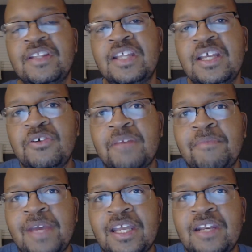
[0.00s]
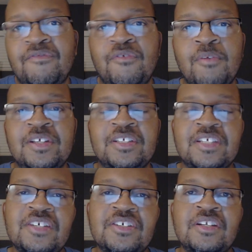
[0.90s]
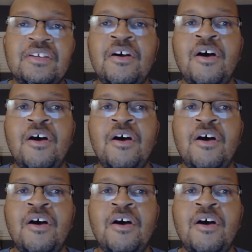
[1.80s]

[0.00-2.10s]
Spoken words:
and then you can make an informed decision